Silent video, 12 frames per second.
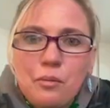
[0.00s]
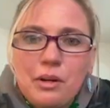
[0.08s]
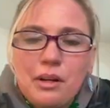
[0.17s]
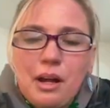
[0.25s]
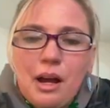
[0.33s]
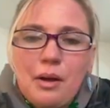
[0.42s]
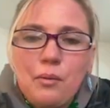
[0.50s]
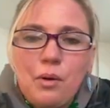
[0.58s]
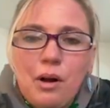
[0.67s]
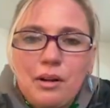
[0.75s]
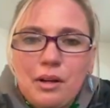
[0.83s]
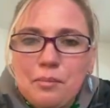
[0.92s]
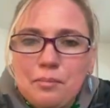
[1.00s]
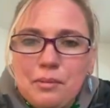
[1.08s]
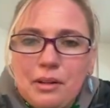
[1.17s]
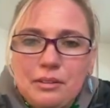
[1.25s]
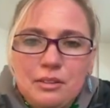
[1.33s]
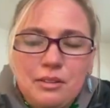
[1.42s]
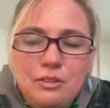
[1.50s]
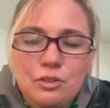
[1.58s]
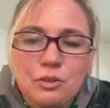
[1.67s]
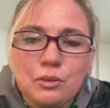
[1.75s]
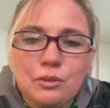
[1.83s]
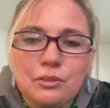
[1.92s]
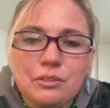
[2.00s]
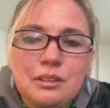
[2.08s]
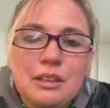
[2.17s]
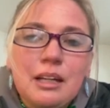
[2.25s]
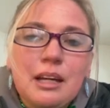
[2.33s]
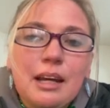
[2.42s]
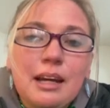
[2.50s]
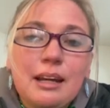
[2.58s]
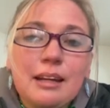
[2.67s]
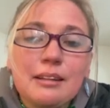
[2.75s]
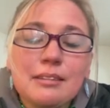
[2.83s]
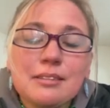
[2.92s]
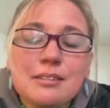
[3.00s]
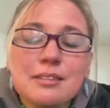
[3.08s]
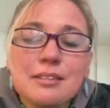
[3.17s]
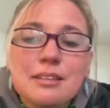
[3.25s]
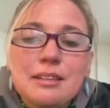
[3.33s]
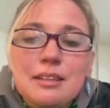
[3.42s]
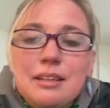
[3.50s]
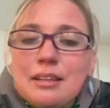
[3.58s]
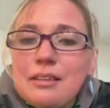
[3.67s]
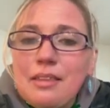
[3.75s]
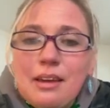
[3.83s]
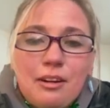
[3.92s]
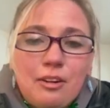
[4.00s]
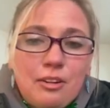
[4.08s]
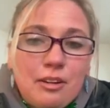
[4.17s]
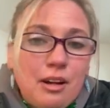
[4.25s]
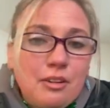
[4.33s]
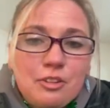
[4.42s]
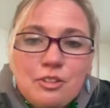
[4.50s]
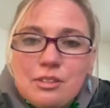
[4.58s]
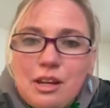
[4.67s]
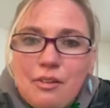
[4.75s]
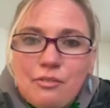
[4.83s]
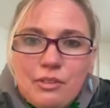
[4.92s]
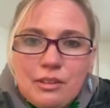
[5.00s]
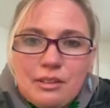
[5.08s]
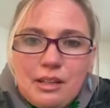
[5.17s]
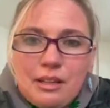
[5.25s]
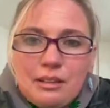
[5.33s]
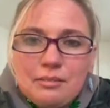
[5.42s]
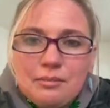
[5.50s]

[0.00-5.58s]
When I walk up to the school and they are understaffed for the day,